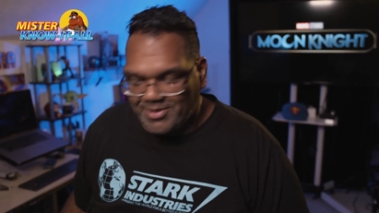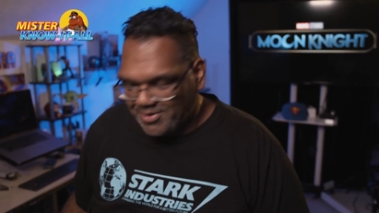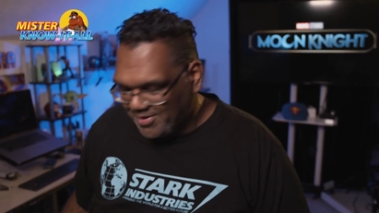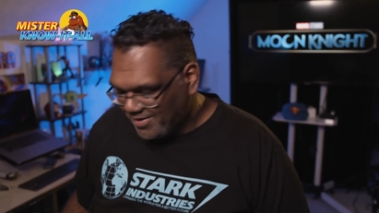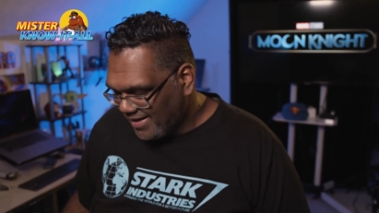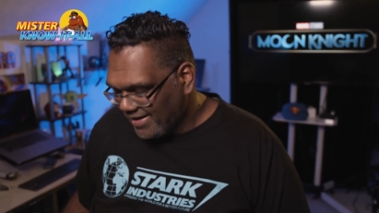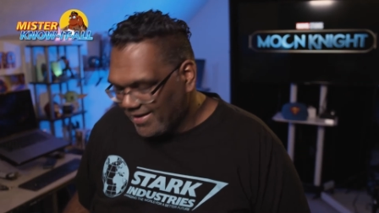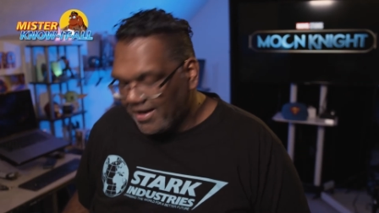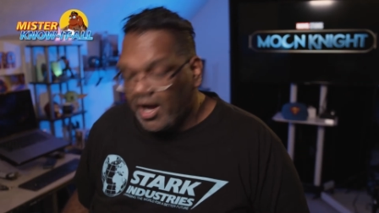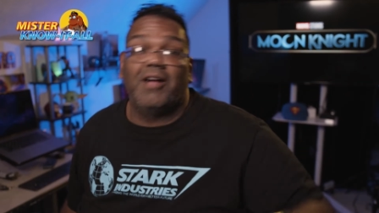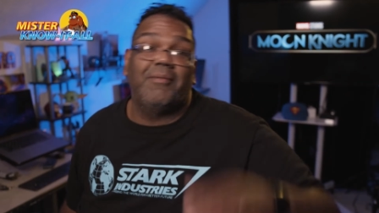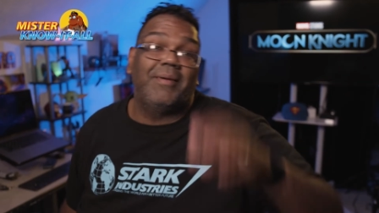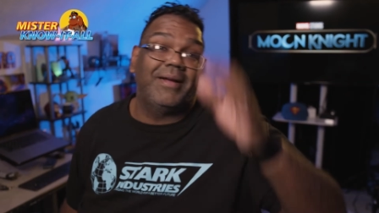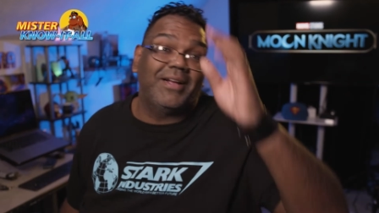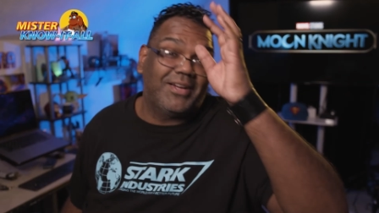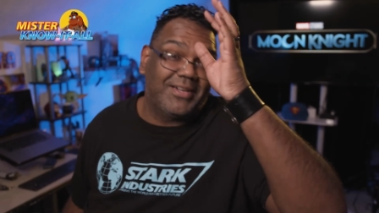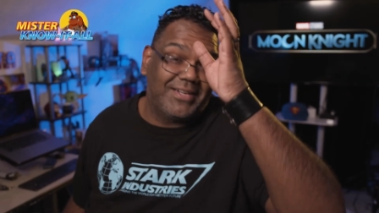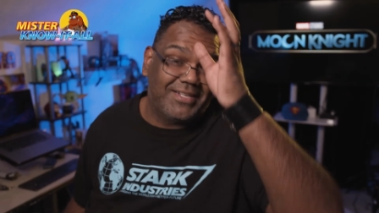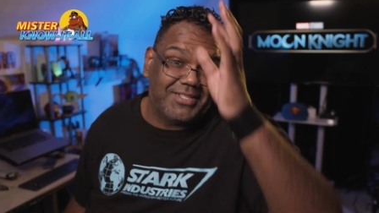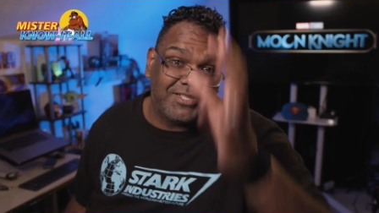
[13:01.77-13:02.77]
and you're like, oh my
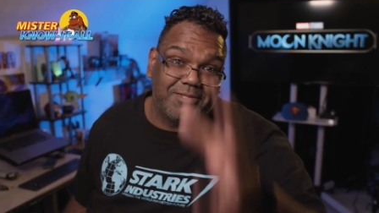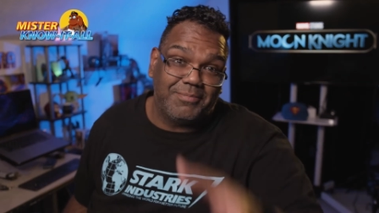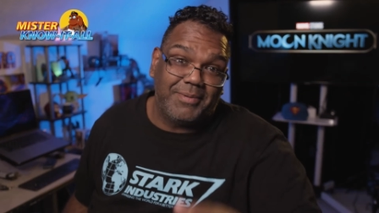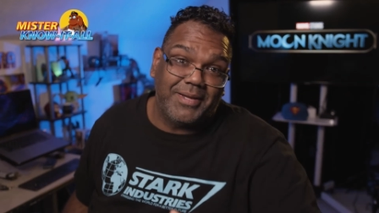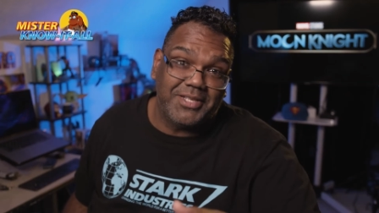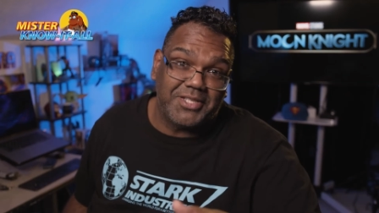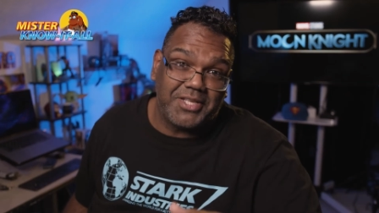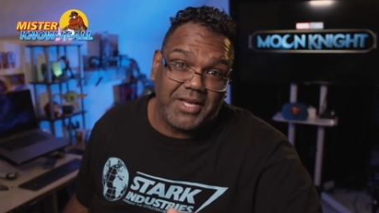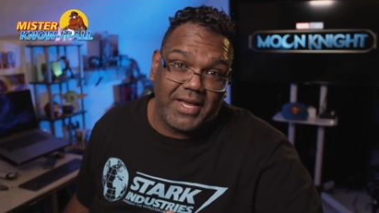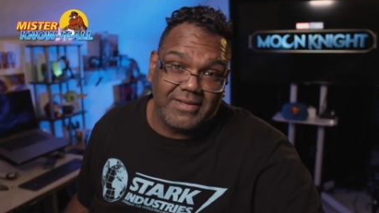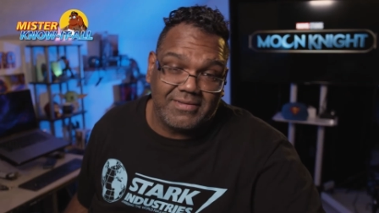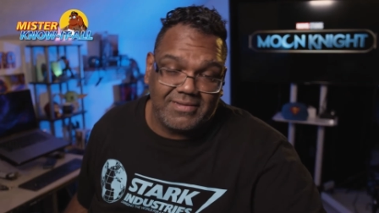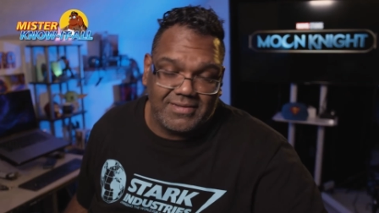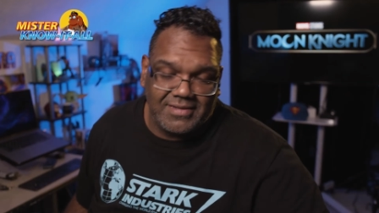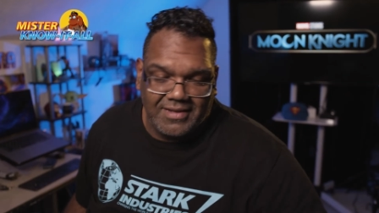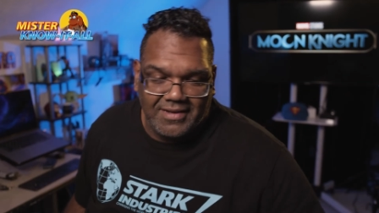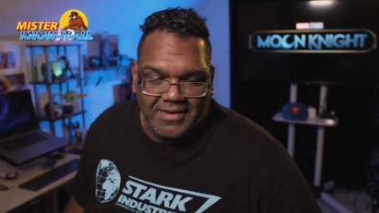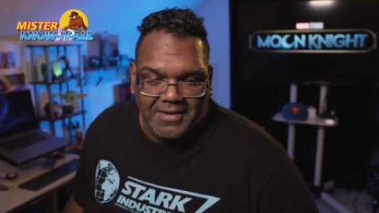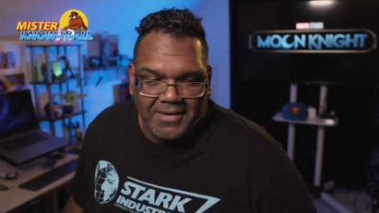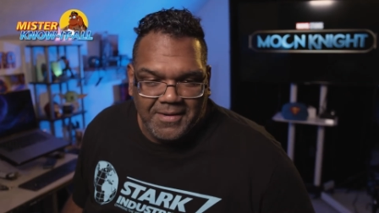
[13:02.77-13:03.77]
goodness, she's being chased.